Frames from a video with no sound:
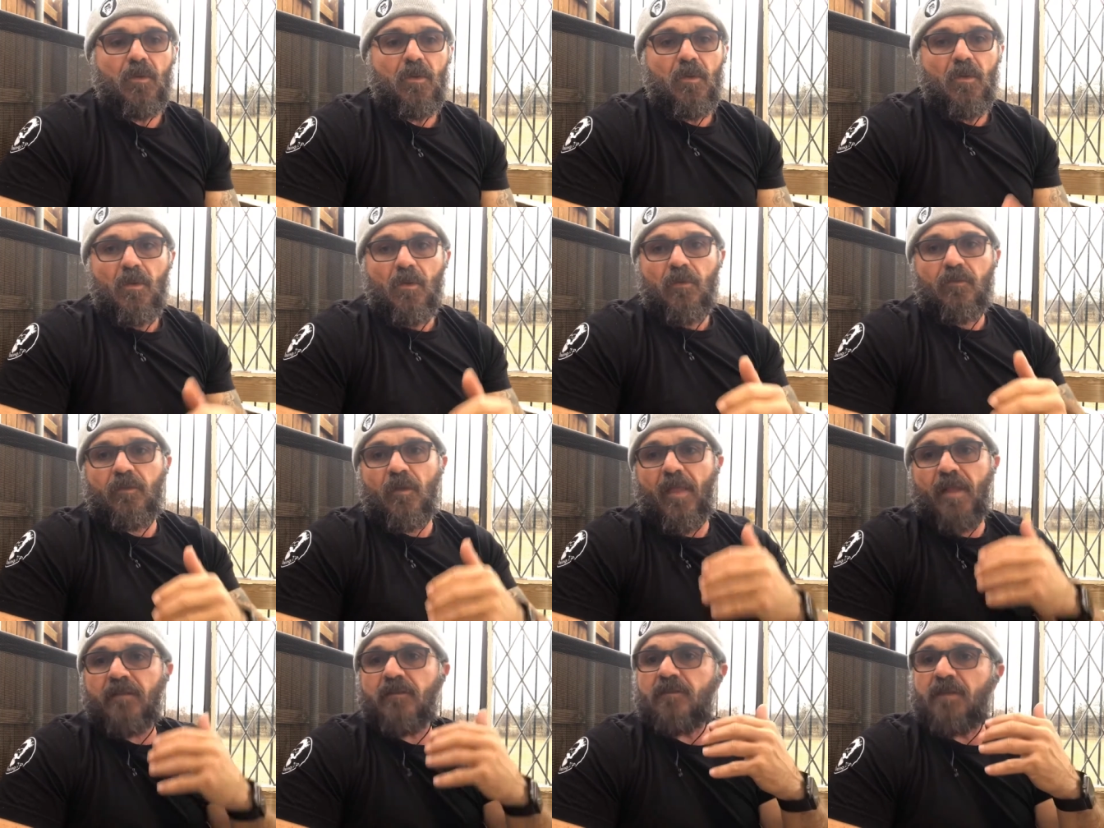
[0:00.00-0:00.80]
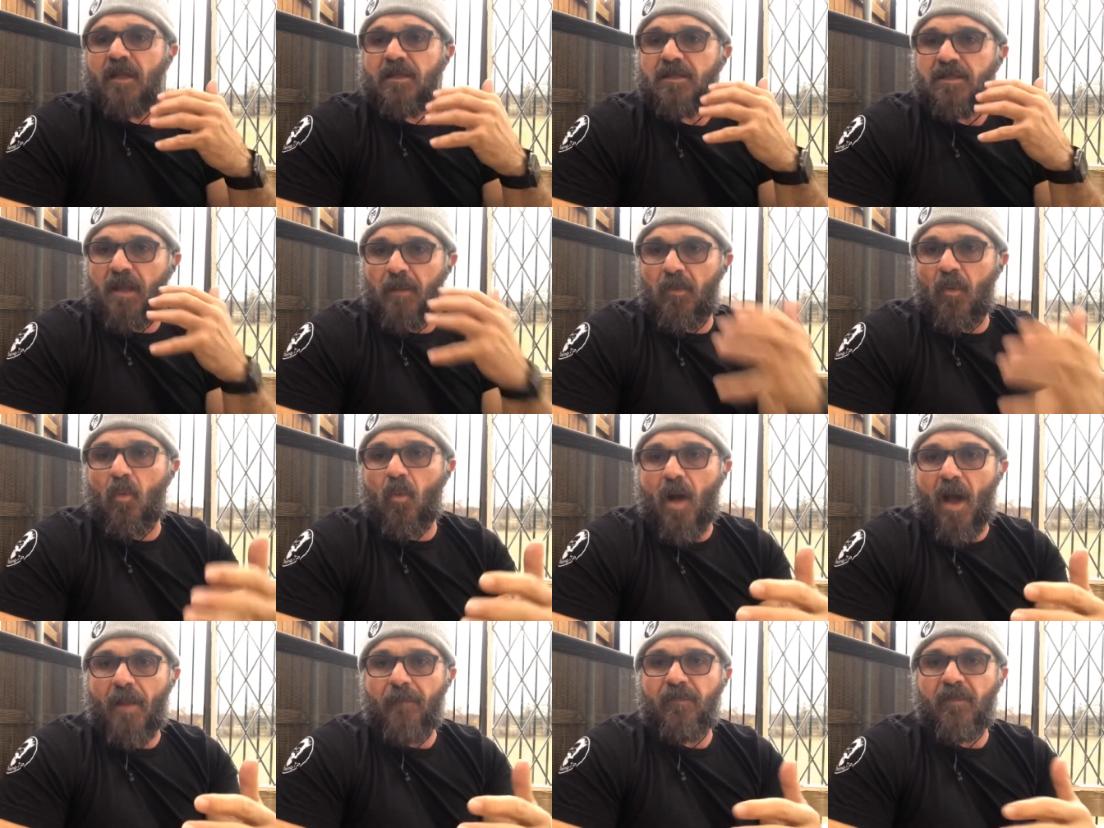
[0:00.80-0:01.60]
So that's that's number
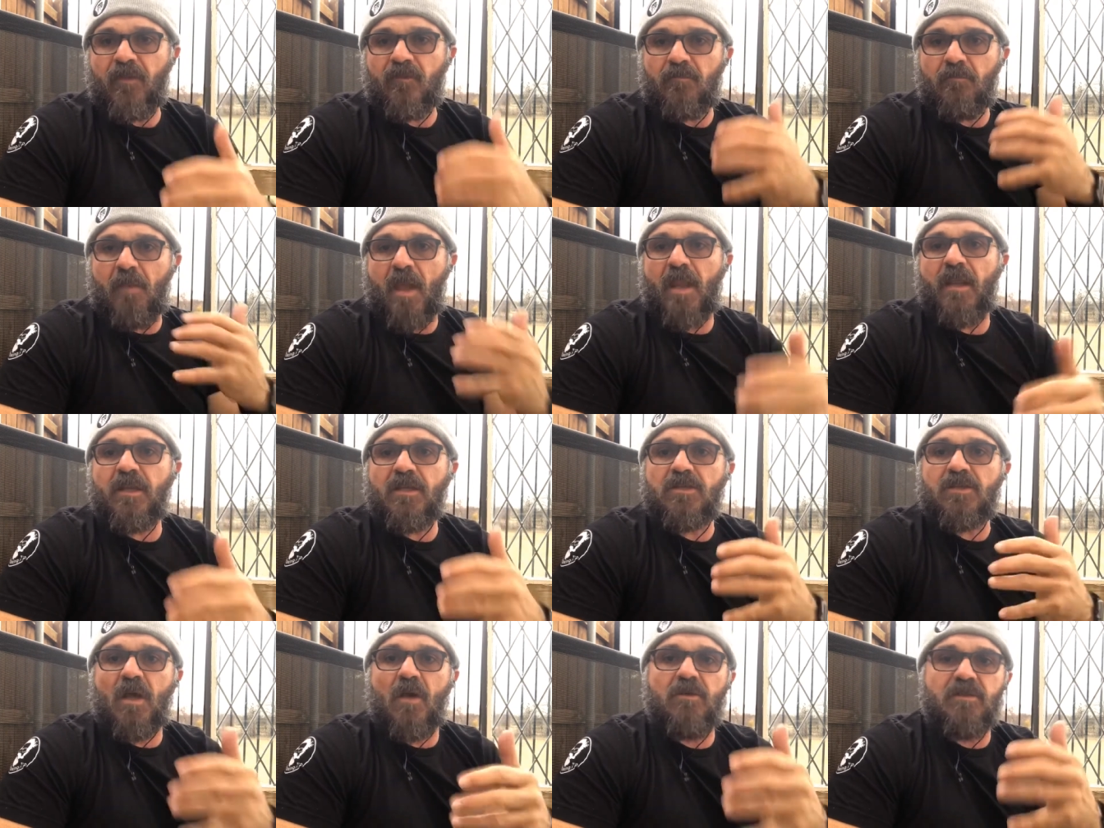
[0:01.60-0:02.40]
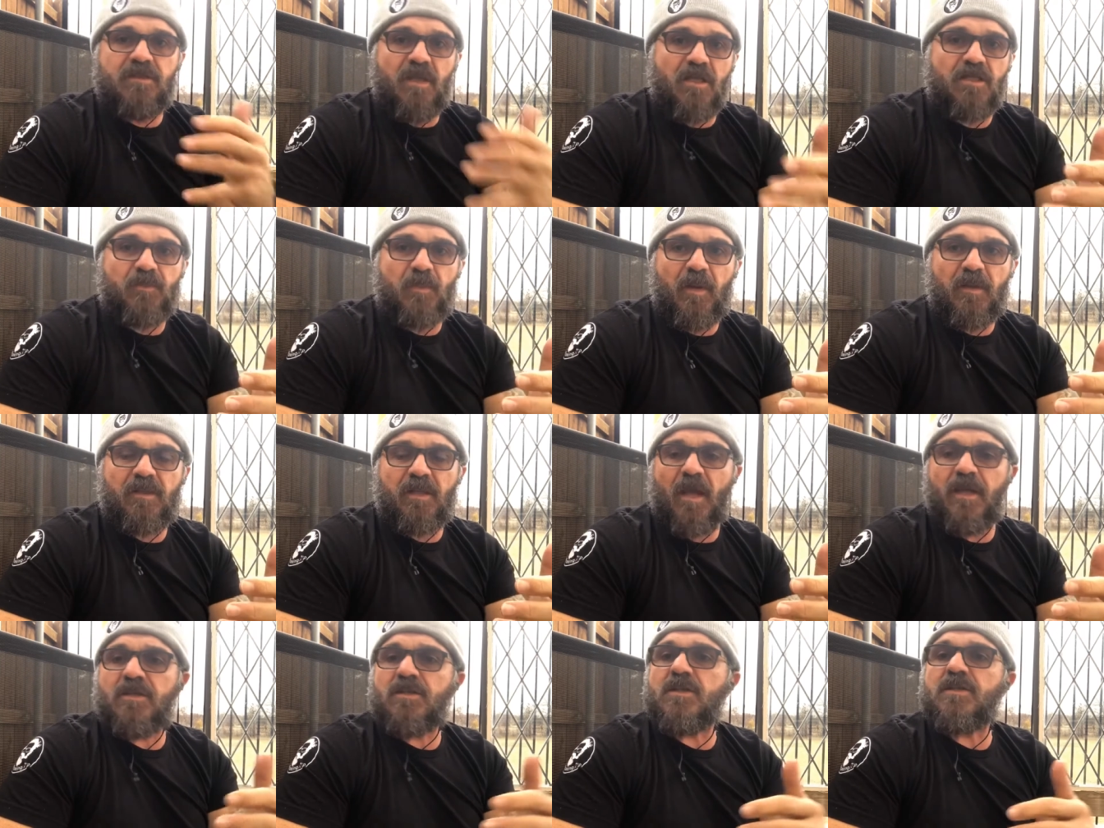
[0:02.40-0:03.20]
one is manage those
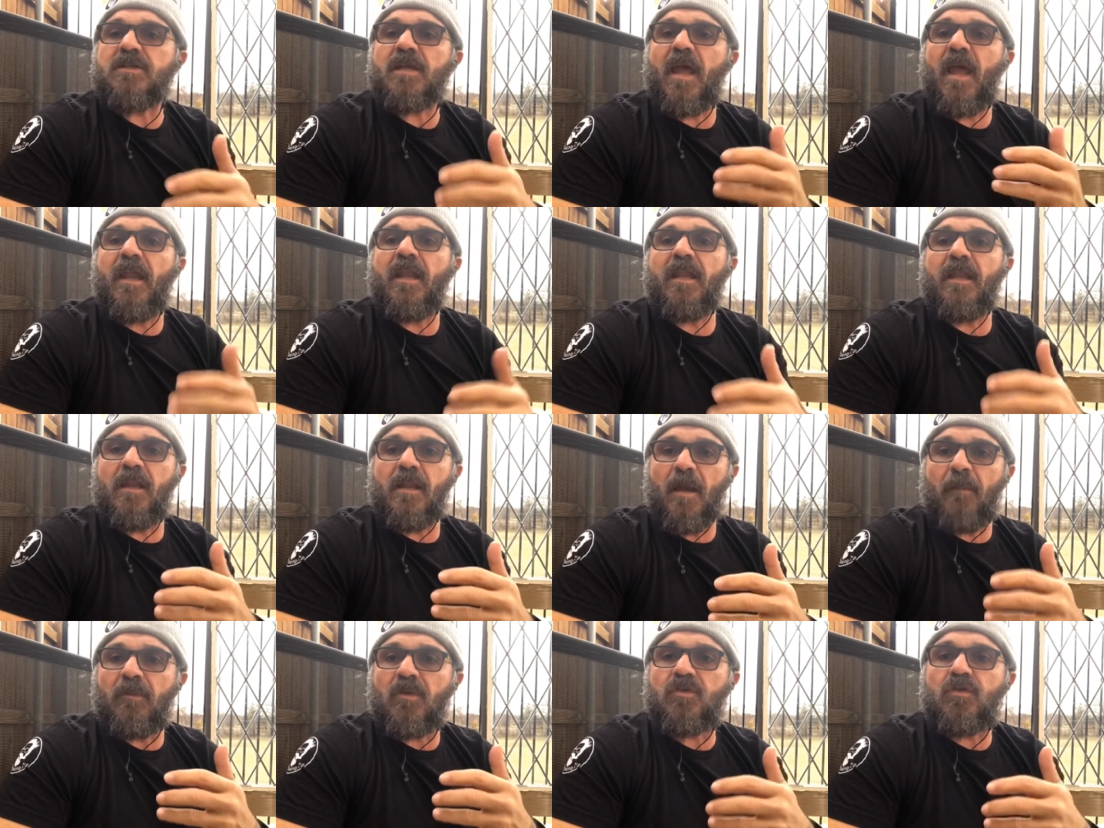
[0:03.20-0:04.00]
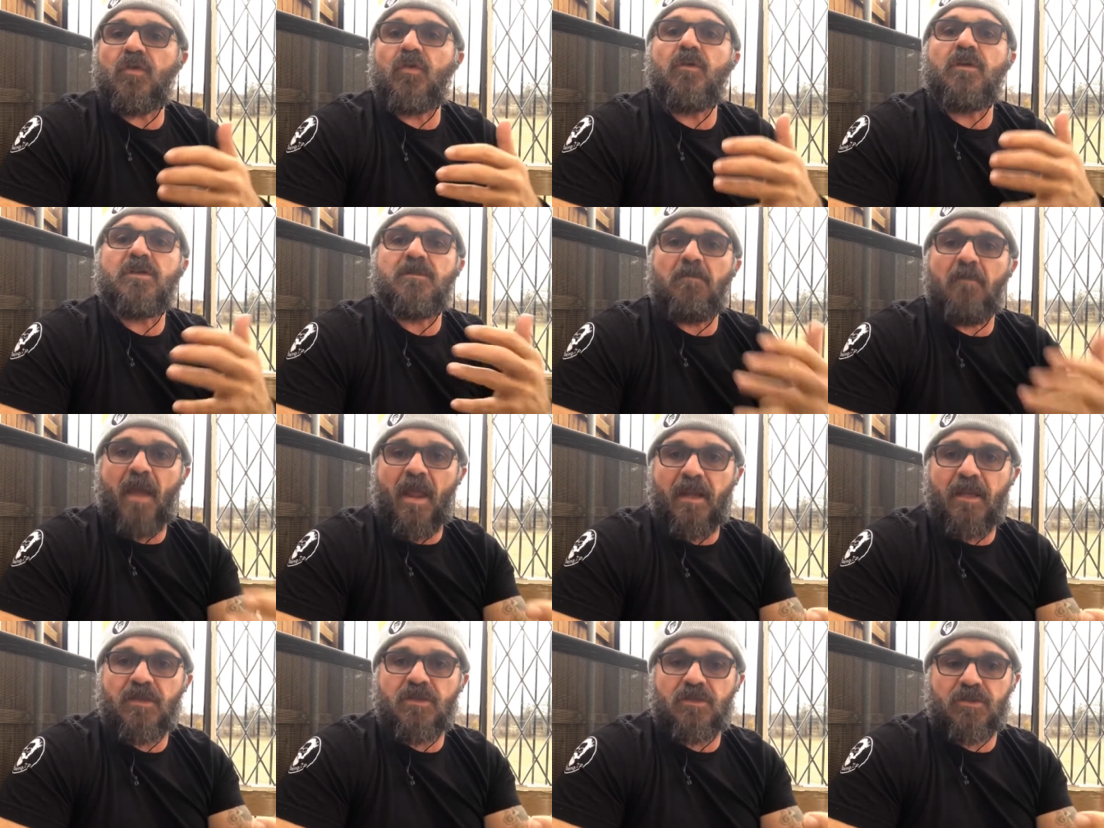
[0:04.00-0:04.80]
expectations, and number two is
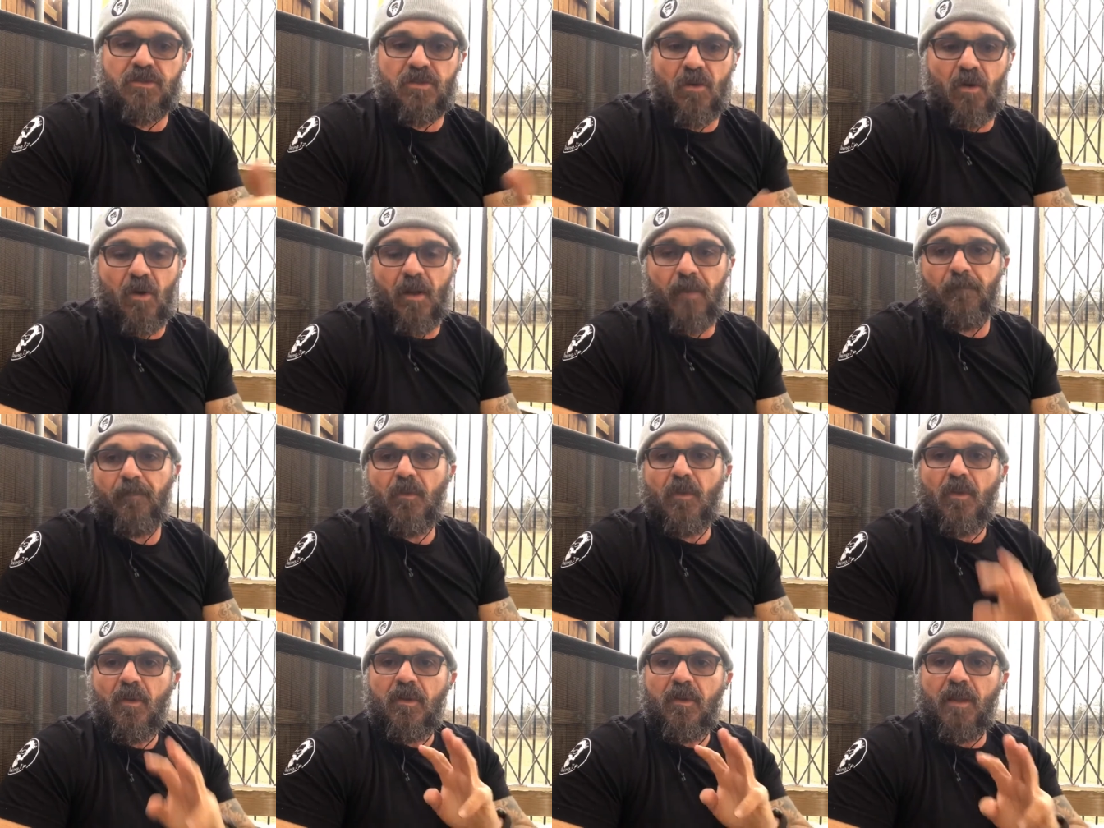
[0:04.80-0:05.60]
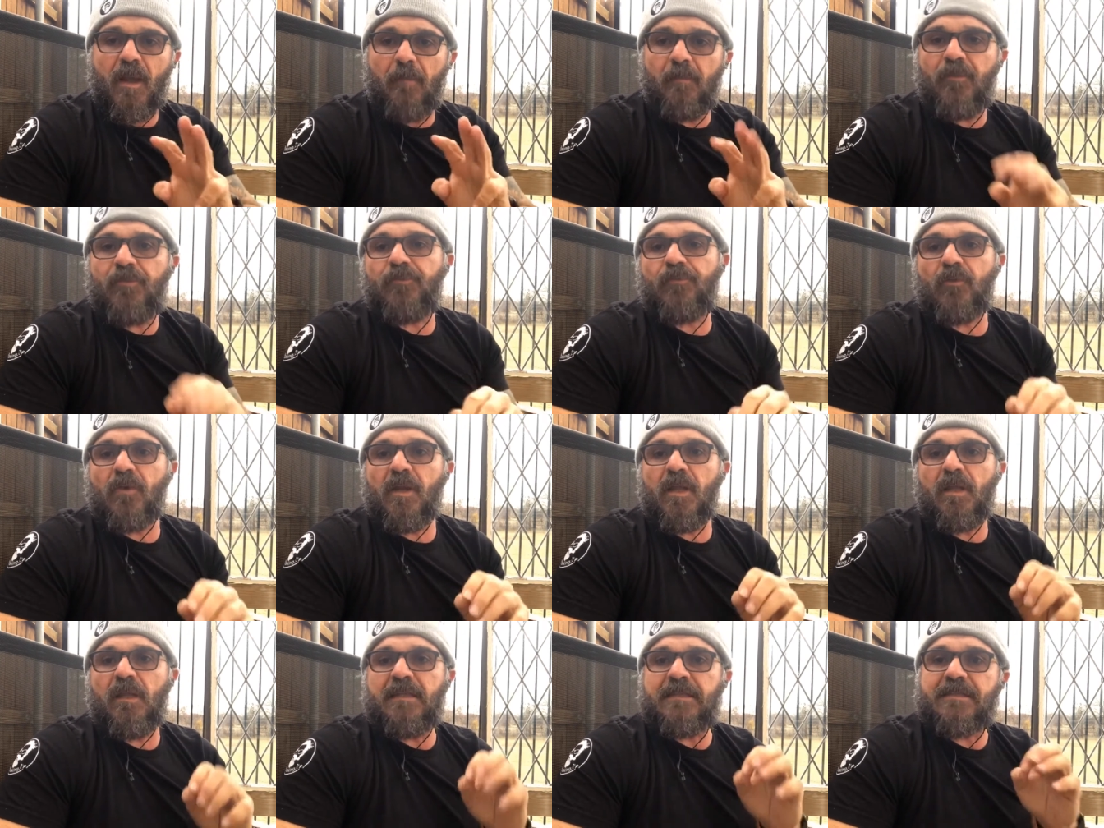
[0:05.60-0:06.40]
manage your time. Number
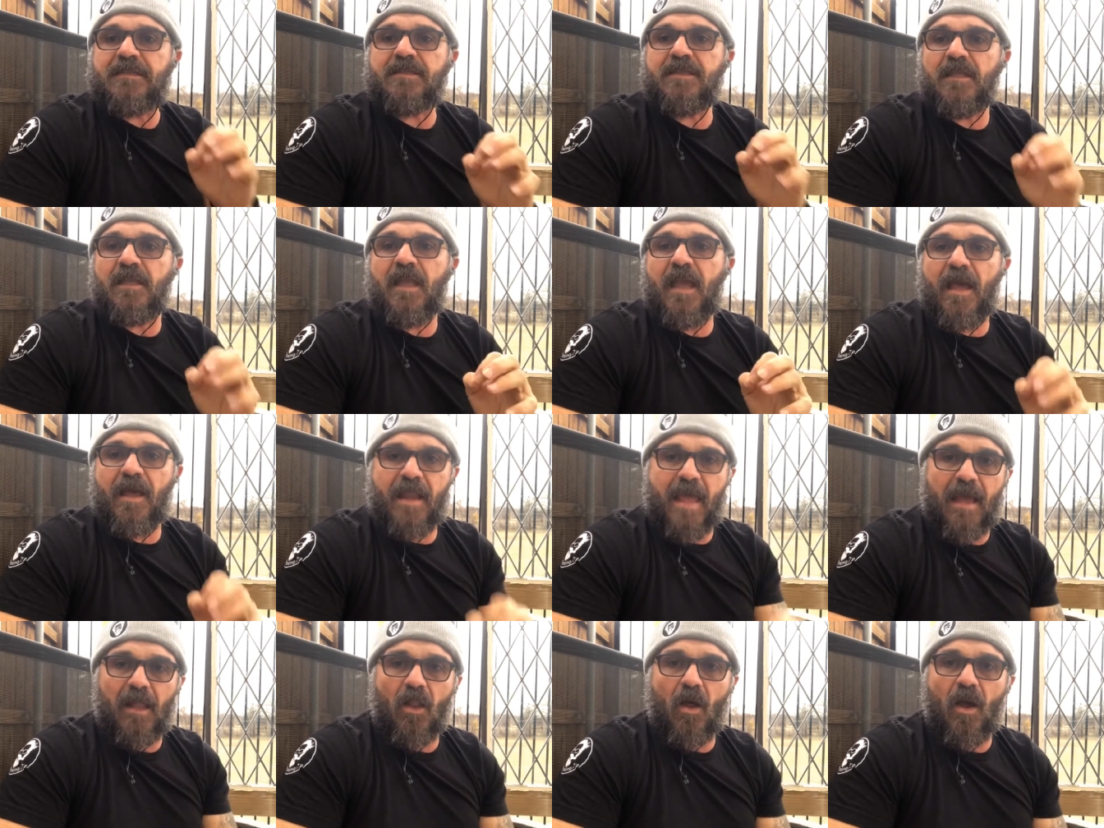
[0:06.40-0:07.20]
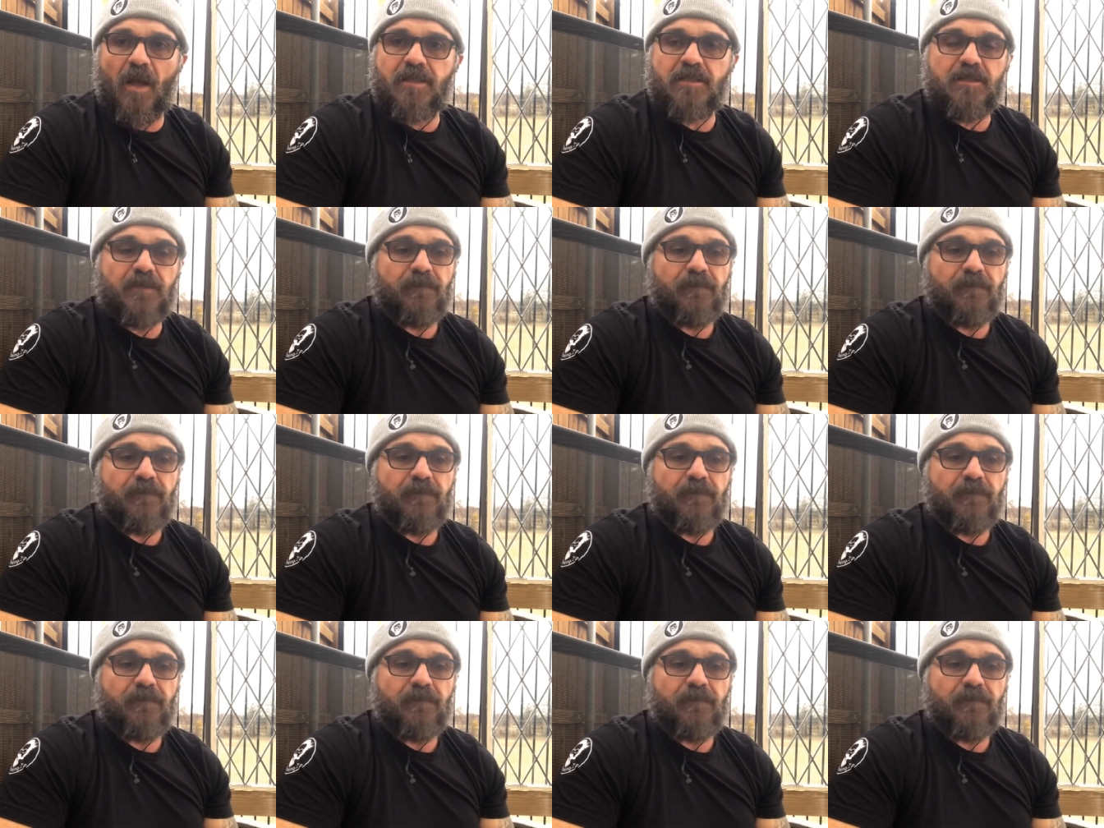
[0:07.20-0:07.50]
three is seek out allies.